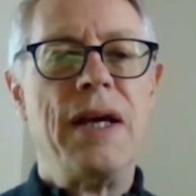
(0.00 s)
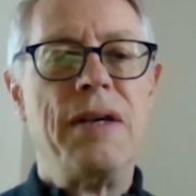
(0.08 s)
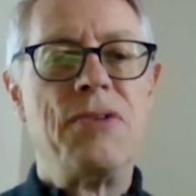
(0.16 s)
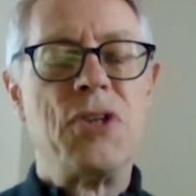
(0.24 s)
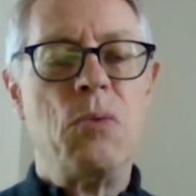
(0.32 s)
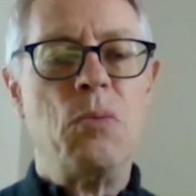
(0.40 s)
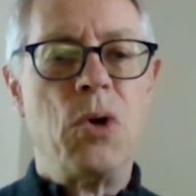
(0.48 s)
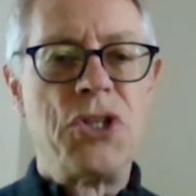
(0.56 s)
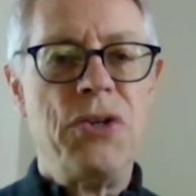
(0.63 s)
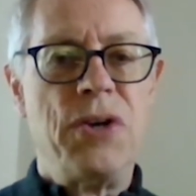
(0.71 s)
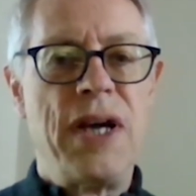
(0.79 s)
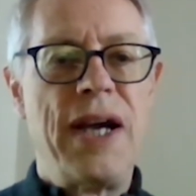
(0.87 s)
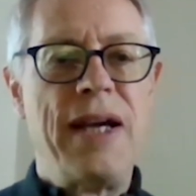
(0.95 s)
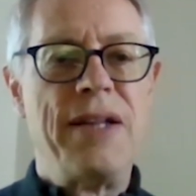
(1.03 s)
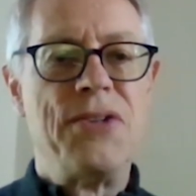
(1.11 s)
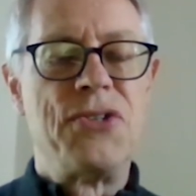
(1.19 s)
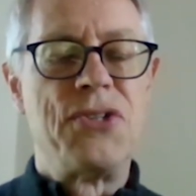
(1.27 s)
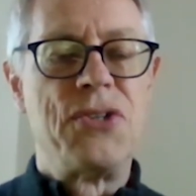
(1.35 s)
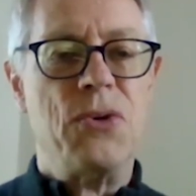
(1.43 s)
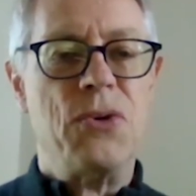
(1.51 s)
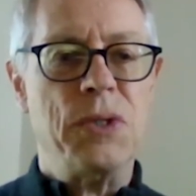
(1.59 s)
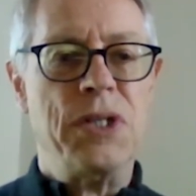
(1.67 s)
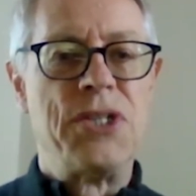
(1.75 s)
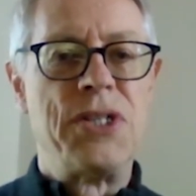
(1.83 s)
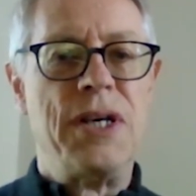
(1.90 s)
So washing your hands all
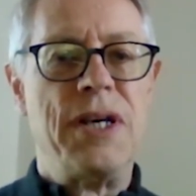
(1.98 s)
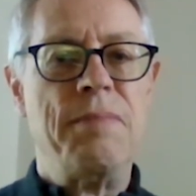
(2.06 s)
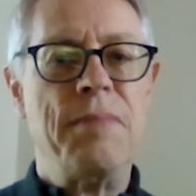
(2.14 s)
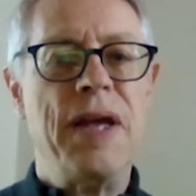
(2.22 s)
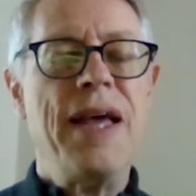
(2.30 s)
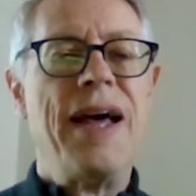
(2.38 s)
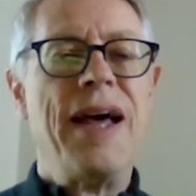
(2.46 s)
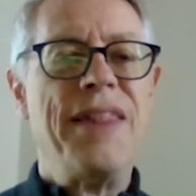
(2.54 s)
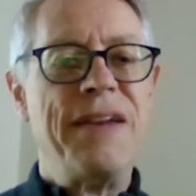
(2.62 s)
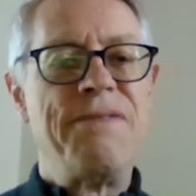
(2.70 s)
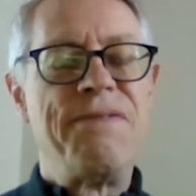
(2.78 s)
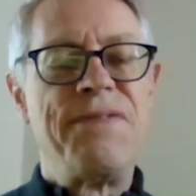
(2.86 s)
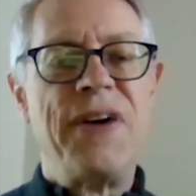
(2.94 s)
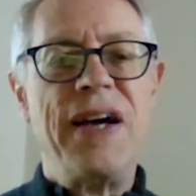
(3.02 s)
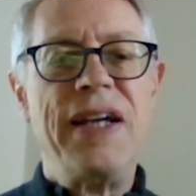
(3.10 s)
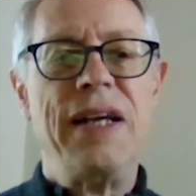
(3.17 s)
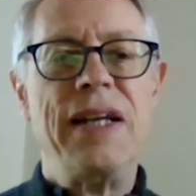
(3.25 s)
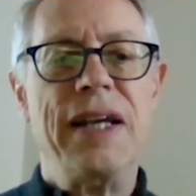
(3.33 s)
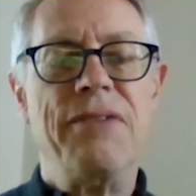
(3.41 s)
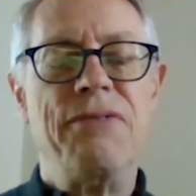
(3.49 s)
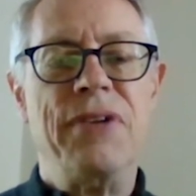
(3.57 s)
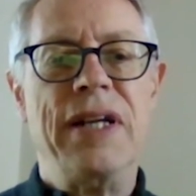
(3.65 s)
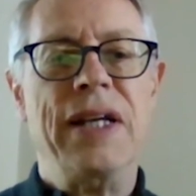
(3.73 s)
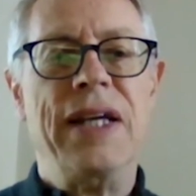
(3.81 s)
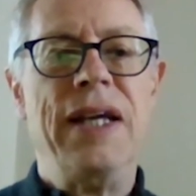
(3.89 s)
the time. And then finally,
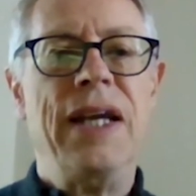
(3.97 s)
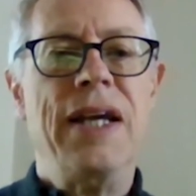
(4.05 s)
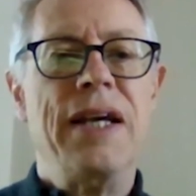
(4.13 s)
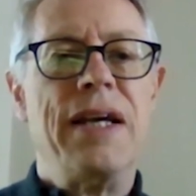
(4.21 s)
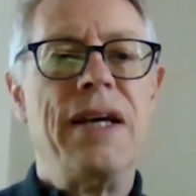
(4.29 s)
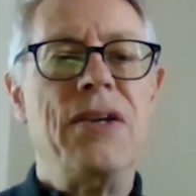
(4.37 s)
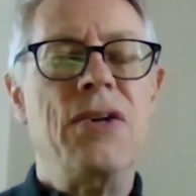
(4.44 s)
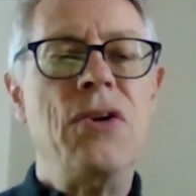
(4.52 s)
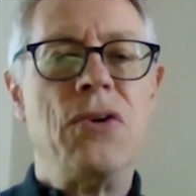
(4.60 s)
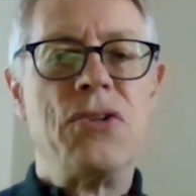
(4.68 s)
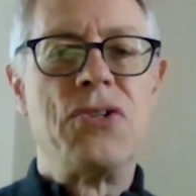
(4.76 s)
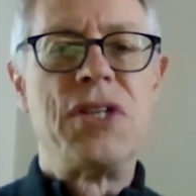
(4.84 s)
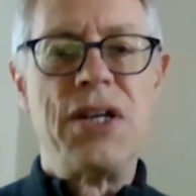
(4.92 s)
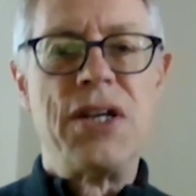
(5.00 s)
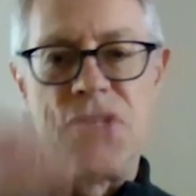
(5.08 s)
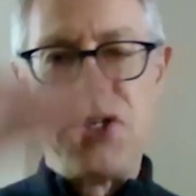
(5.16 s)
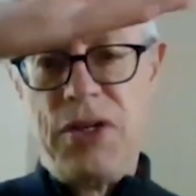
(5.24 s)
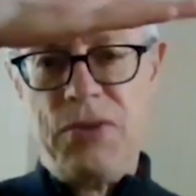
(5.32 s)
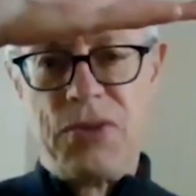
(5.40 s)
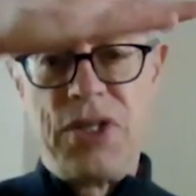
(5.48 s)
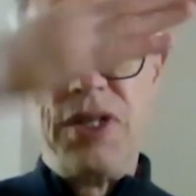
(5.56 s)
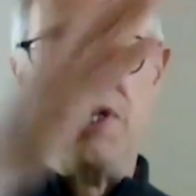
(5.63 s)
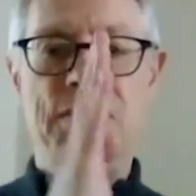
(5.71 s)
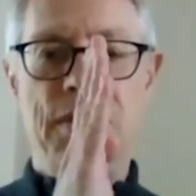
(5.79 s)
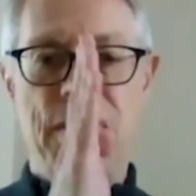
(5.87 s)
really, not touching your
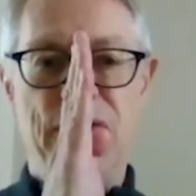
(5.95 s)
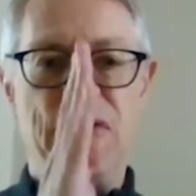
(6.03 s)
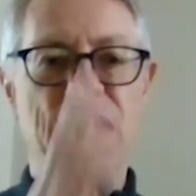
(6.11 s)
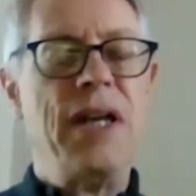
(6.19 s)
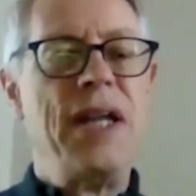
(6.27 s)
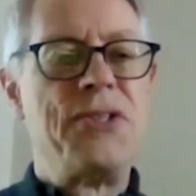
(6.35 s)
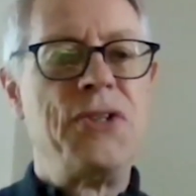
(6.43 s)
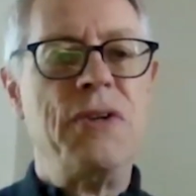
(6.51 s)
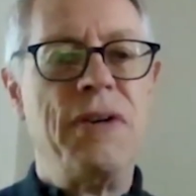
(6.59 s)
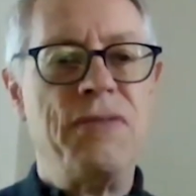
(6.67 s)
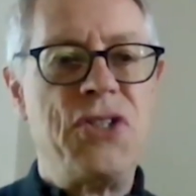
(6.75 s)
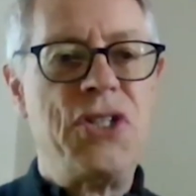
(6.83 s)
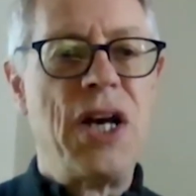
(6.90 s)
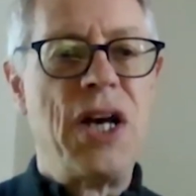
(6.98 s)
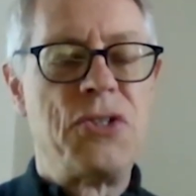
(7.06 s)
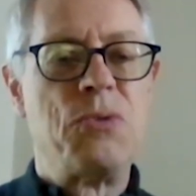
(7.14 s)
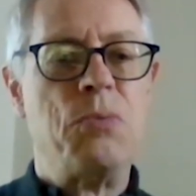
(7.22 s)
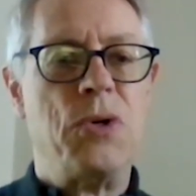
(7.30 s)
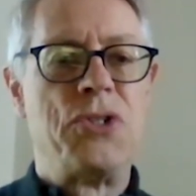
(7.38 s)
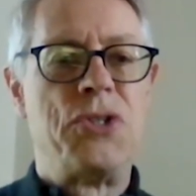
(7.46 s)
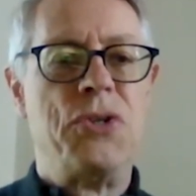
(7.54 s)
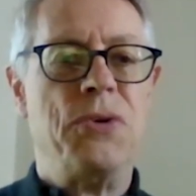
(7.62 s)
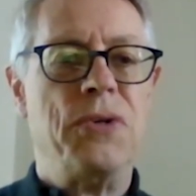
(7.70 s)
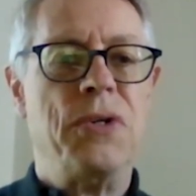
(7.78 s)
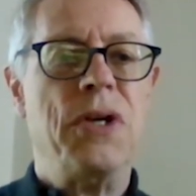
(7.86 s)
T-zone unless you have just washed
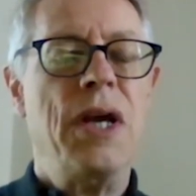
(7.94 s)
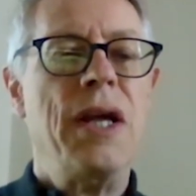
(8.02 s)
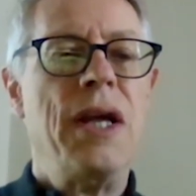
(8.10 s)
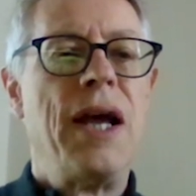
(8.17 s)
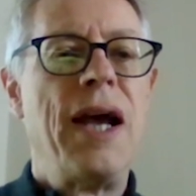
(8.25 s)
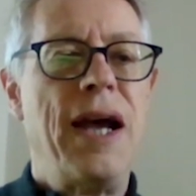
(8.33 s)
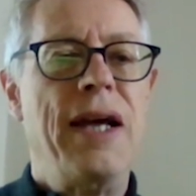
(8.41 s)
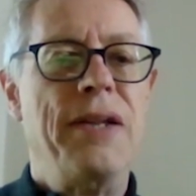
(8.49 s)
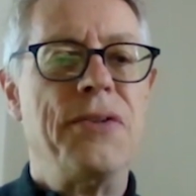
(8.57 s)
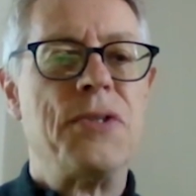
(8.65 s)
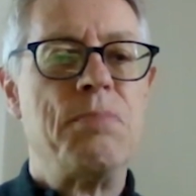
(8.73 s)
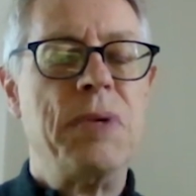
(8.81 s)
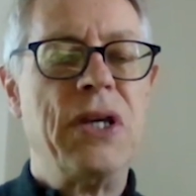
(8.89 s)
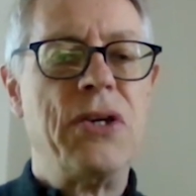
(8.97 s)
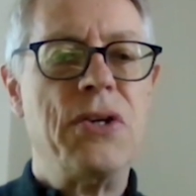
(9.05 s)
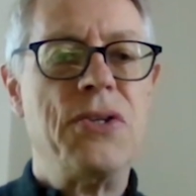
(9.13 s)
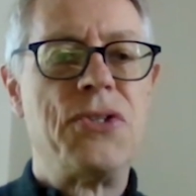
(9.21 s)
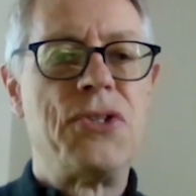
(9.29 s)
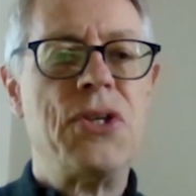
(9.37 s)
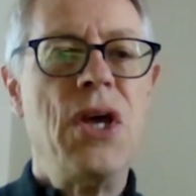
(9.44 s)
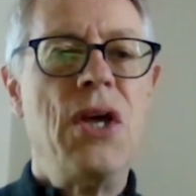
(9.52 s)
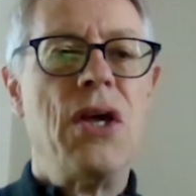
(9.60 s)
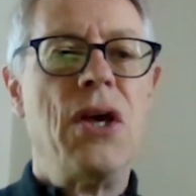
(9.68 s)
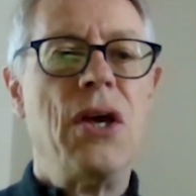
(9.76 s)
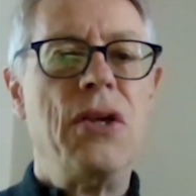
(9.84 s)
your hands, because
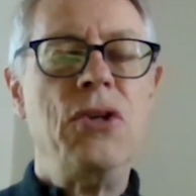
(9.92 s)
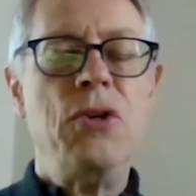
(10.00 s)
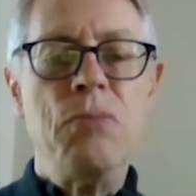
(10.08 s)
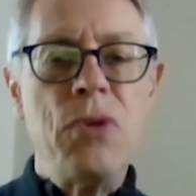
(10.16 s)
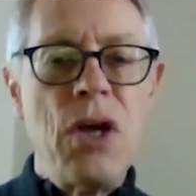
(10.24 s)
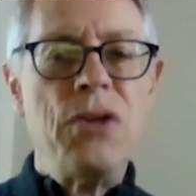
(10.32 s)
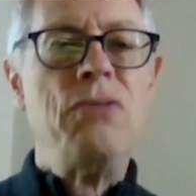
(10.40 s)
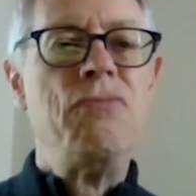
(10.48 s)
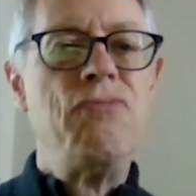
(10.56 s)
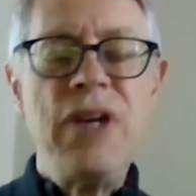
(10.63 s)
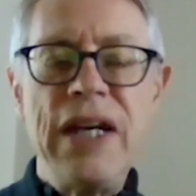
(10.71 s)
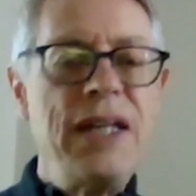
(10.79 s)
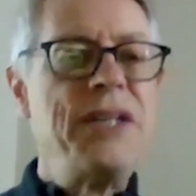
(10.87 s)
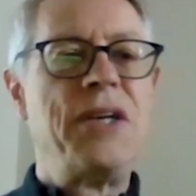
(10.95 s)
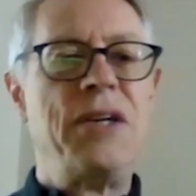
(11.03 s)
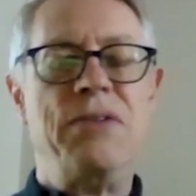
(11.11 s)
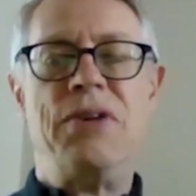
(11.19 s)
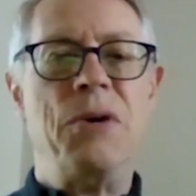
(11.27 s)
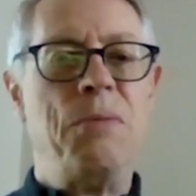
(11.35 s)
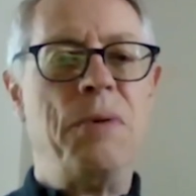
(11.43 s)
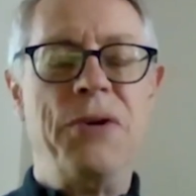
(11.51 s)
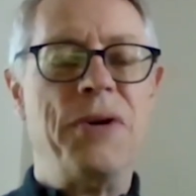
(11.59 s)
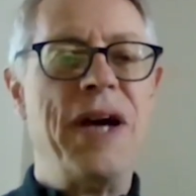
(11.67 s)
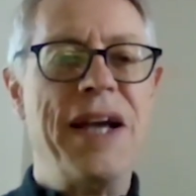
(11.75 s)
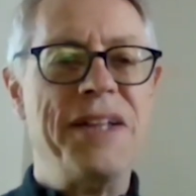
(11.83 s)
you really don't know where
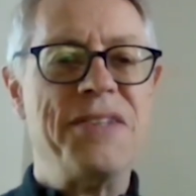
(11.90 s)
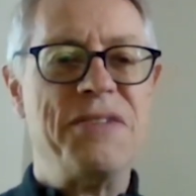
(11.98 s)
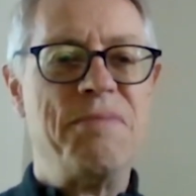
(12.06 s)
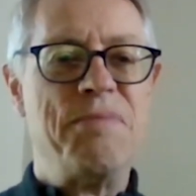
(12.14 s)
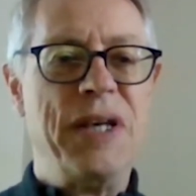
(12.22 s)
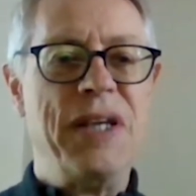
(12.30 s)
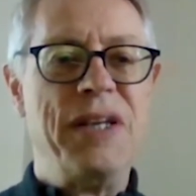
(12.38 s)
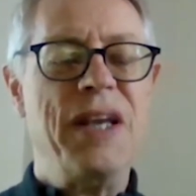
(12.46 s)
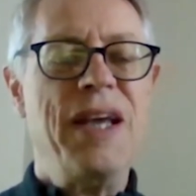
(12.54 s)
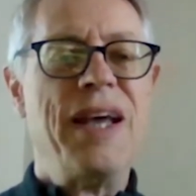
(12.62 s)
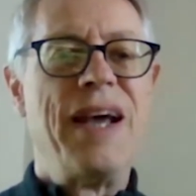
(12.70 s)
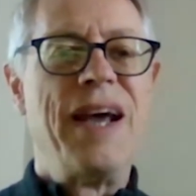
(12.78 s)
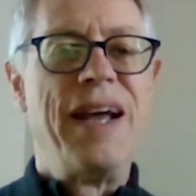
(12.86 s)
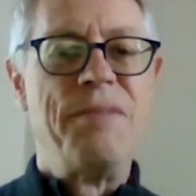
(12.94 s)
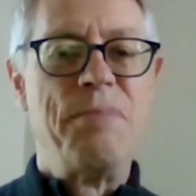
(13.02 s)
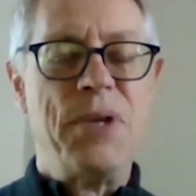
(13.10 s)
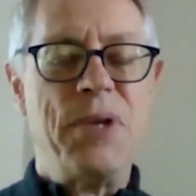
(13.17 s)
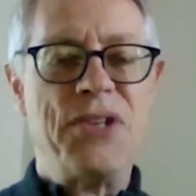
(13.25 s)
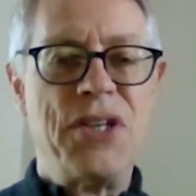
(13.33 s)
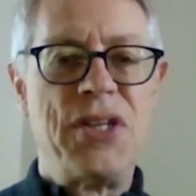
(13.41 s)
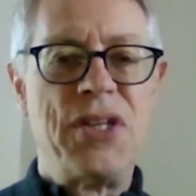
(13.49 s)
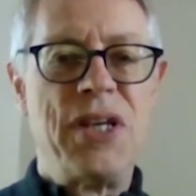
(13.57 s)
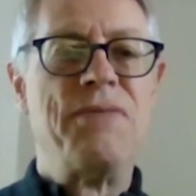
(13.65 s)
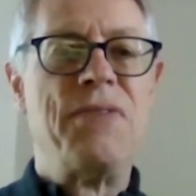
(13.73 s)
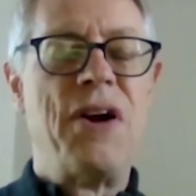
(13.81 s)
your hands have been. And as I
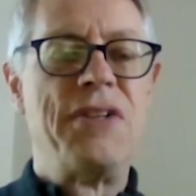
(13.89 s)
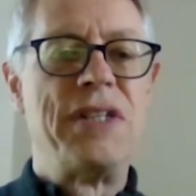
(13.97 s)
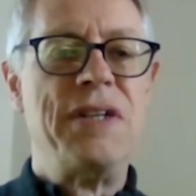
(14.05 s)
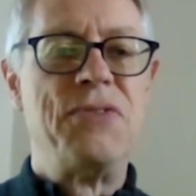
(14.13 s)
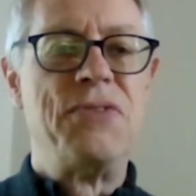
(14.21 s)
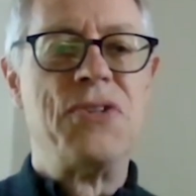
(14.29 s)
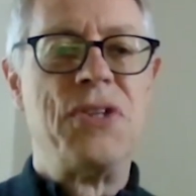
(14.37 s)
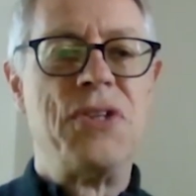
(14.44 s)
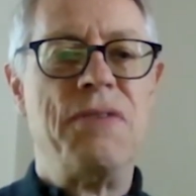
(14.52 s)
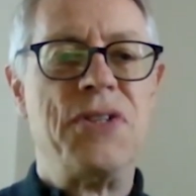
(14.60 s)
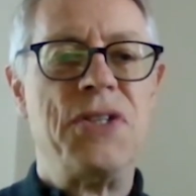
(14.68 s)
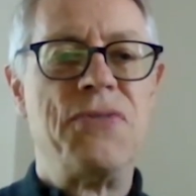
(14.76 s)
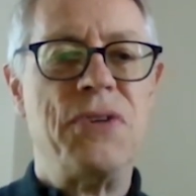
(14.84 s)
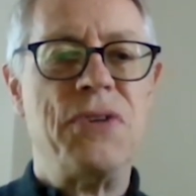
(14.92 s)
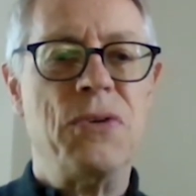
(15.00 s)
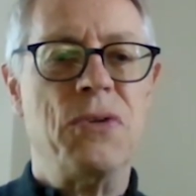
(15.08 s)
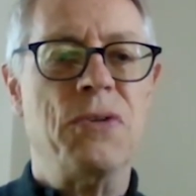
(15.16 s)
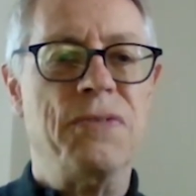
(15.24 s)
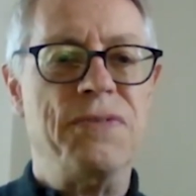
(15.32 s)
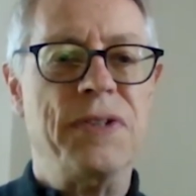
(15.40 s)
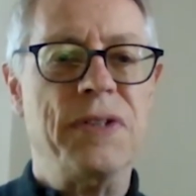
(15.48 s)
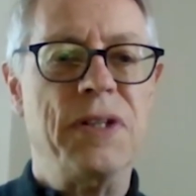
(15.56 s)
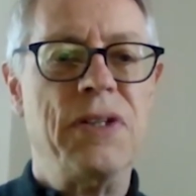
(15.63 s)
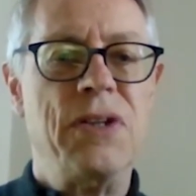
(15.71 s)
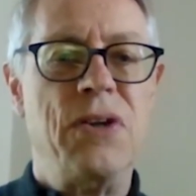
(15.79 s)
say, the virus lives on surfaces for an
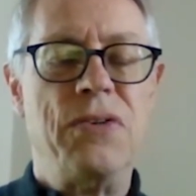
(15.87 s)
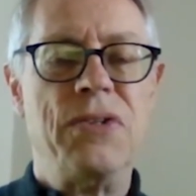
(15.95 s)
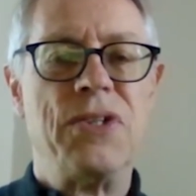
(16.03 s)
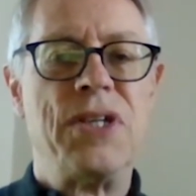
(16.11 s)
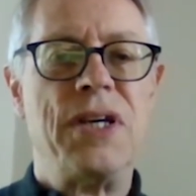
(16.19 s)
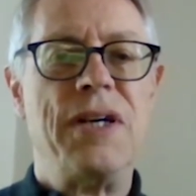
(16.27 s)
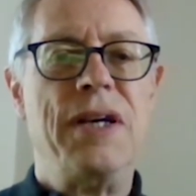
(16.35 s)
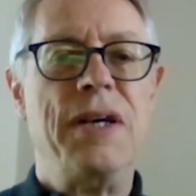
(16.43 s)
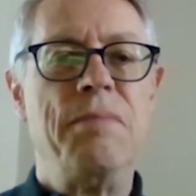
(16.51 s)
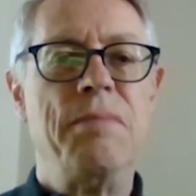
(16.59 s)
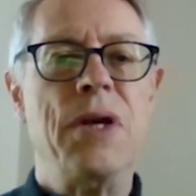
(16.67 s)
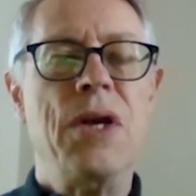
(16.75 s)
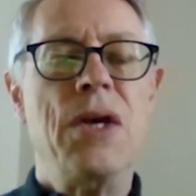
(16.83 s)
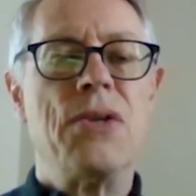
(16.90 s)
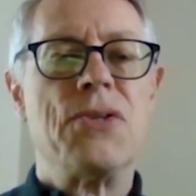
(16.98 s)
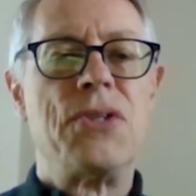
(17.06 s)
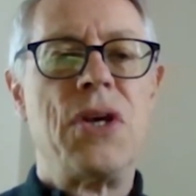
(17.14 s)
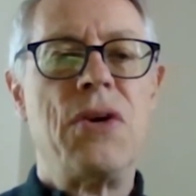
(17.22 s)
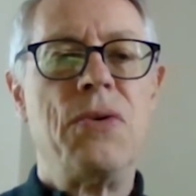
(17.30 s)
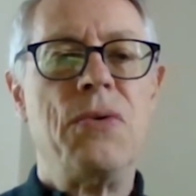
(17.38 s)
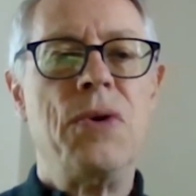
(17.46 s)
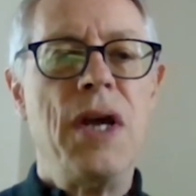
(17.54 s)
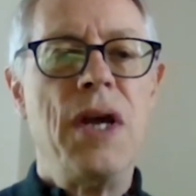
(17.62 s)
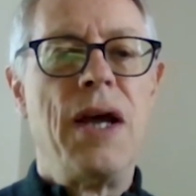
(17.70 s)
awful long time. So